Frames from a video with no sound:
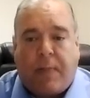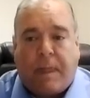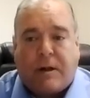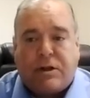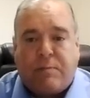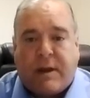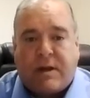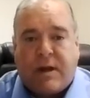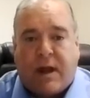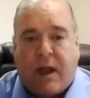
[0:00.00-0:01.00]
Just
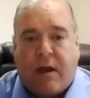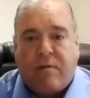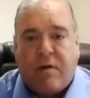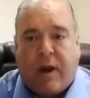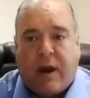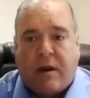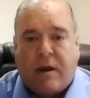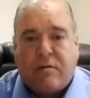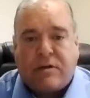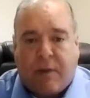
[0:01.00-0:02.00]
because I have no
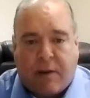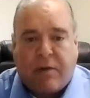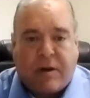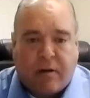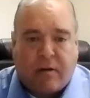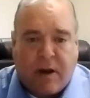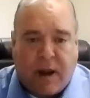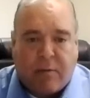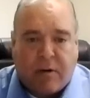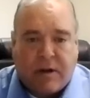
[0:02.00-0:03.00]
ADUs in my particular
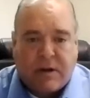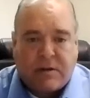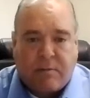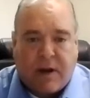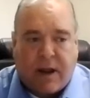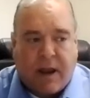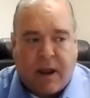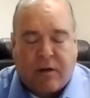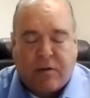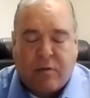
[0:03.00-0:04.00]
neighborhood doesn't mean I
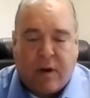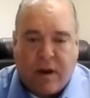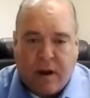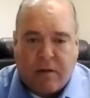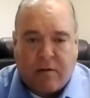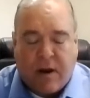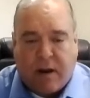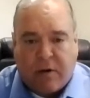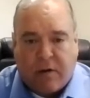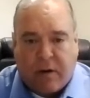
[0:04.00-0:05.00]
can't go to another
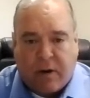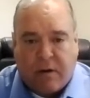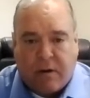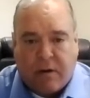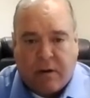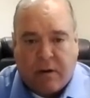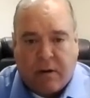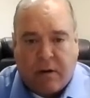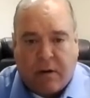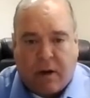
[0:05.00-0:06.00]
neighborhood,
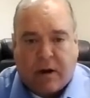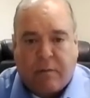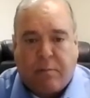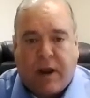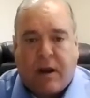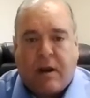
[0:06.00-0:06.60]
a competing